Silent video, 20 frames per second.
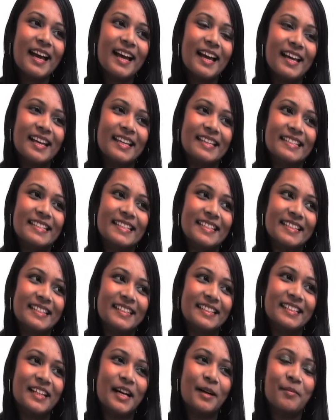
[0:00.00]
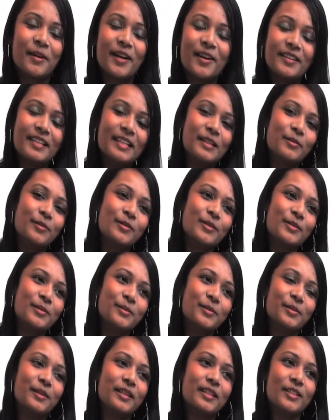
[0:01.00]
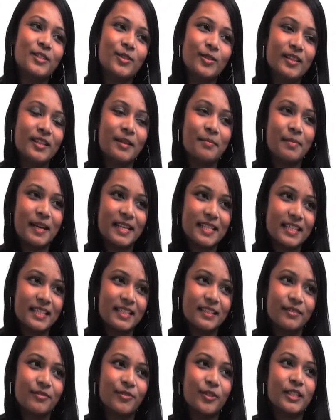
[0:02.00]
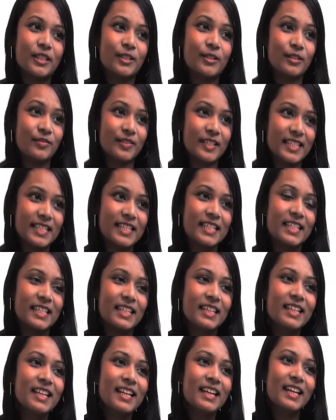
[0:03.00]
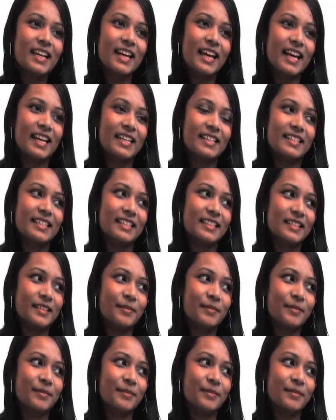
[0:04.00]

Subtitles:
And I'm currently also a student ambassador for the university, and